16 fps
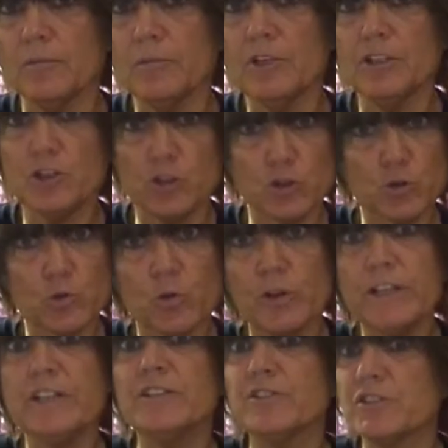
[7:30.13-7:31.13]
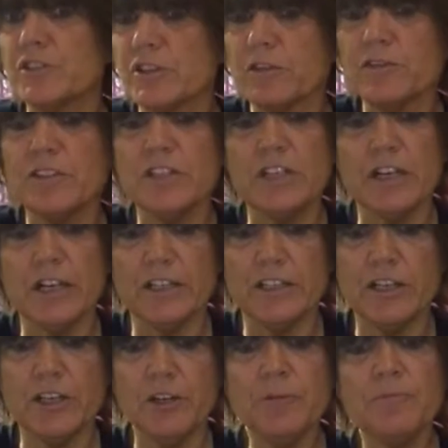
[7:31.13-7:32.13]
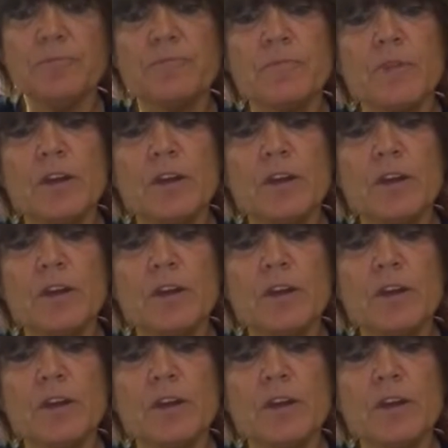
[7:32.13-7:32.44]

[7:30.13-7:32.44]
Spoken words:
be destroyed in 70 AD.